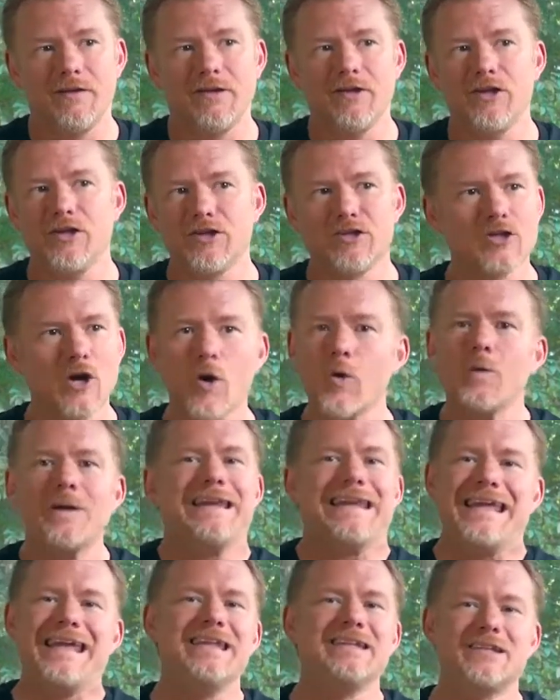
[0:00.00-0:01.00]
you
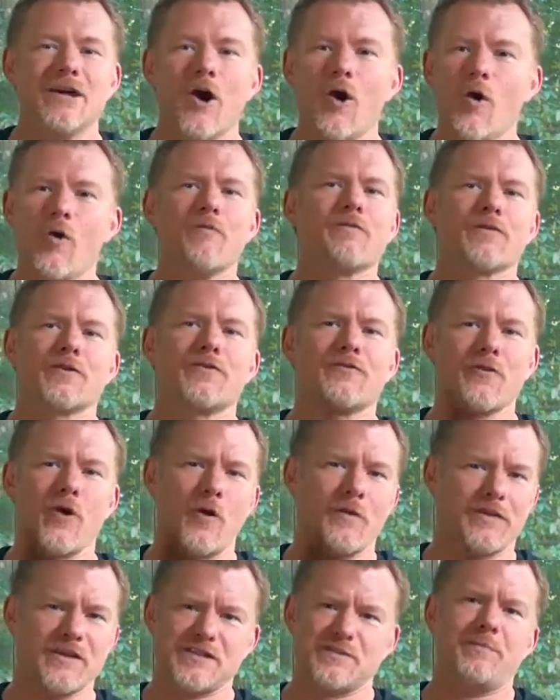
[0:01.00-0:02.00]
don't need to
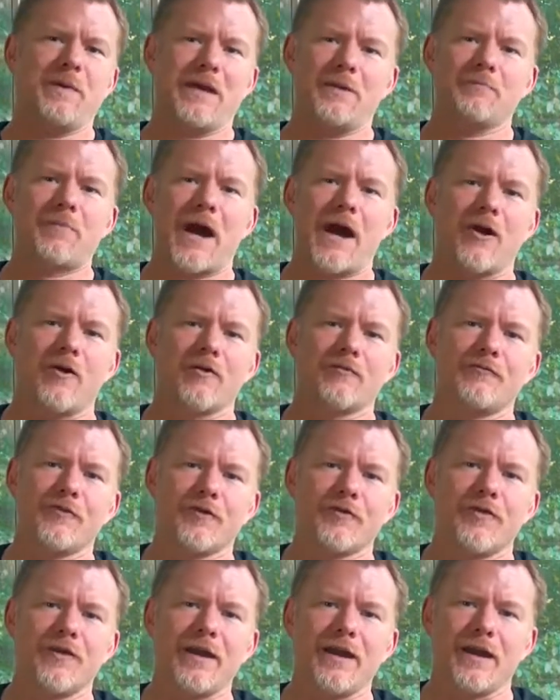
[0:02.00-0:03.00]
overthrow this big,
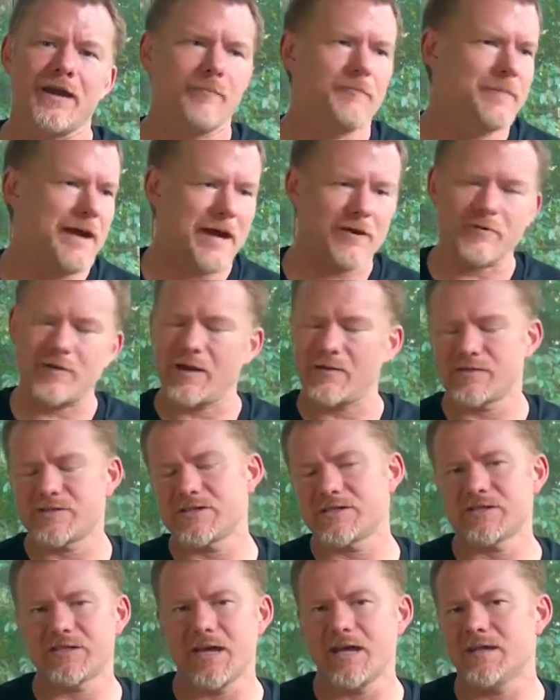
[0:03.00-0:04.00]
powerful thing. And back when I was
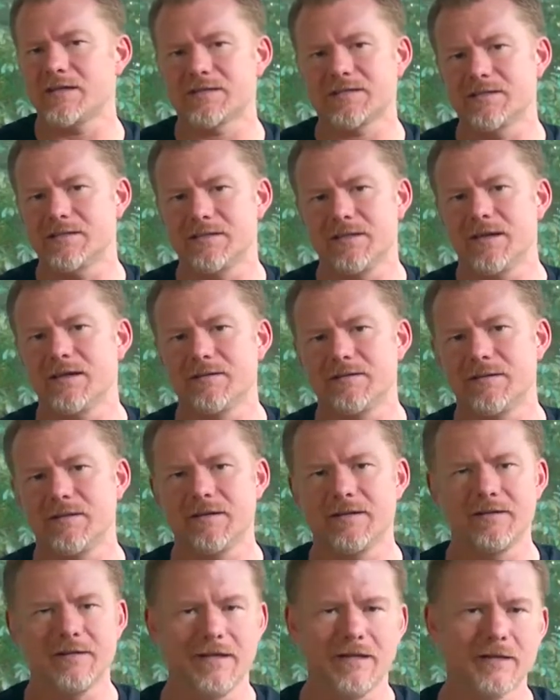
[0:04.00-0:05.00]
a statist and
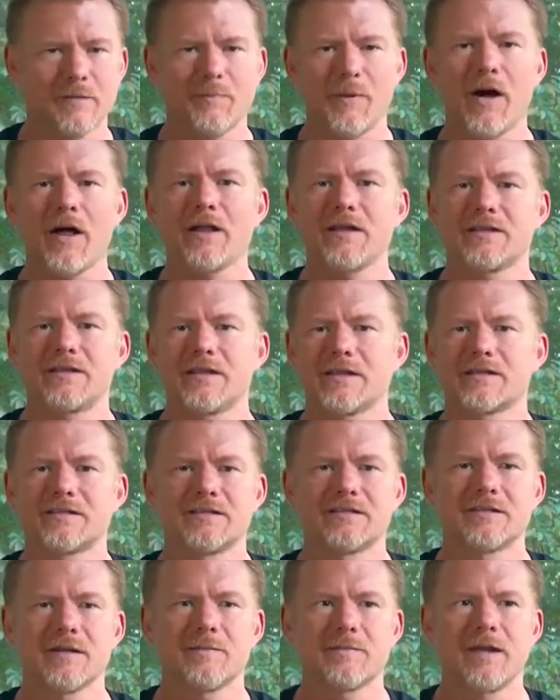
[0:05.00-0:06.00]
into politics
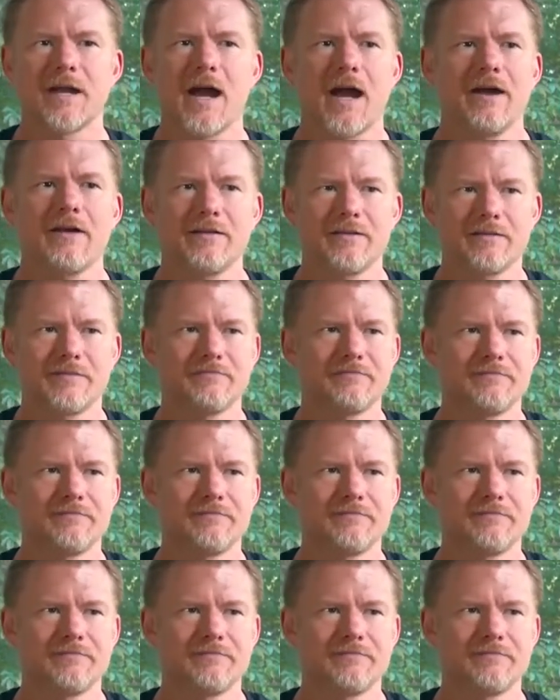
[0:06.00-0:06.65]
and something I